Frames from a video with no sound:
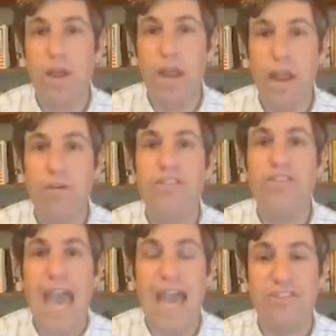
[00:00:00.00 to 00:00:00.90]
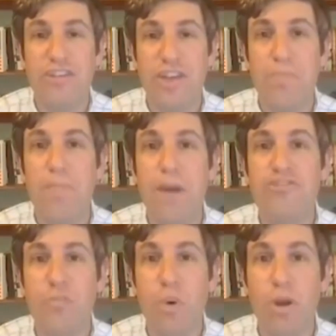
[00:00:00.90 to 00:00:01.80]
Heritage Action did
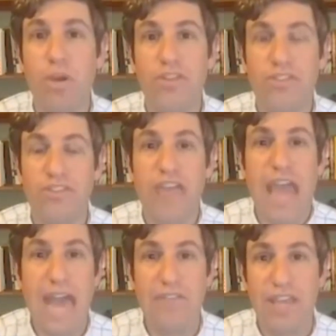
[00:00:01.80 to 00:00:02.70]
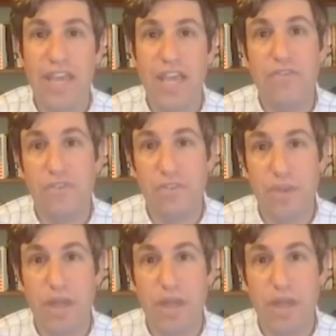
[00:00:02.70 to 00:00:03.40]
much more than just advocate for the bill.